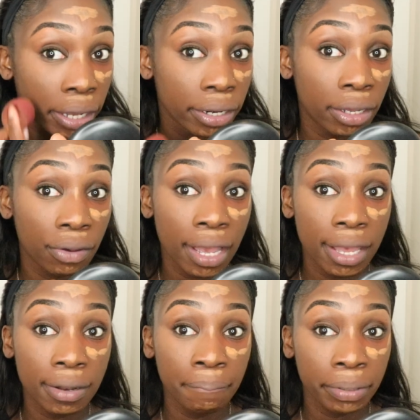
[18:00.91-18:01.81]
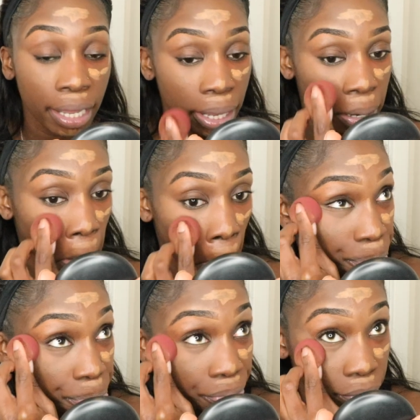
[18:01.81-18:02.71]
gonna go ahead and blend.
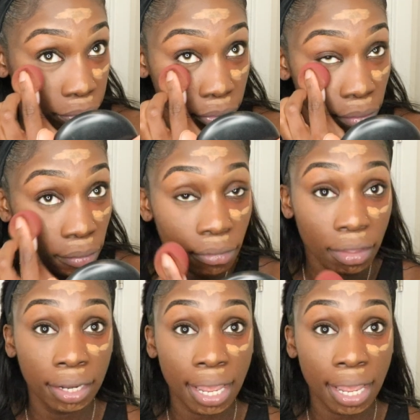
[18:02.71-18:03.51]
And